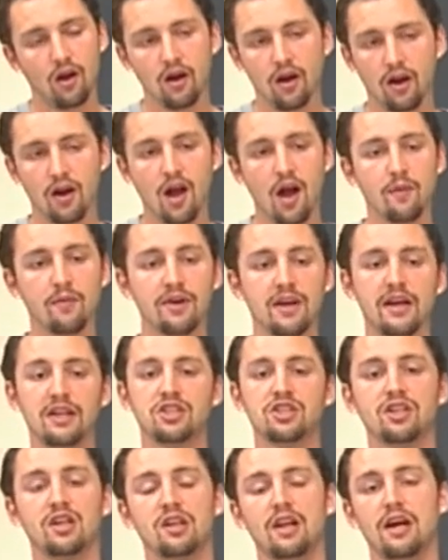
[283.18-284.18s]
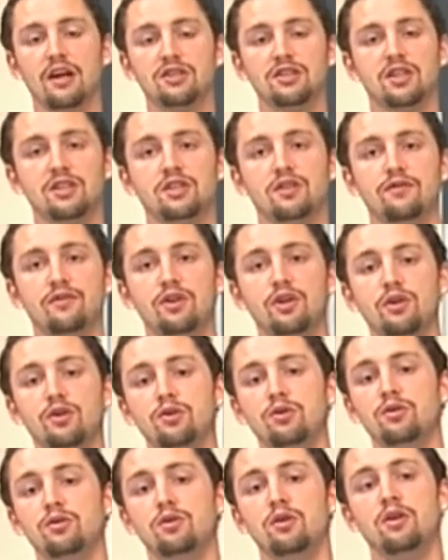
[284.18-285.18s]
Accommodation allows us to
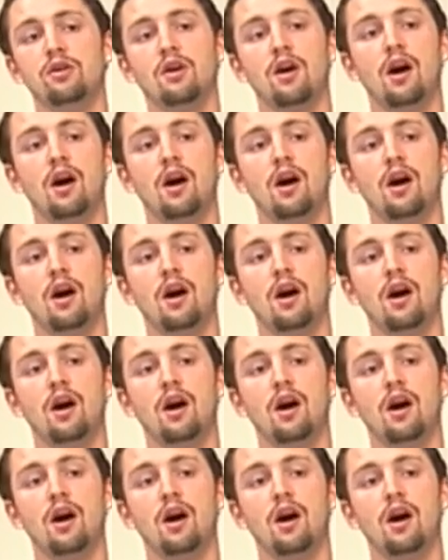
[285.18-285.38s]
view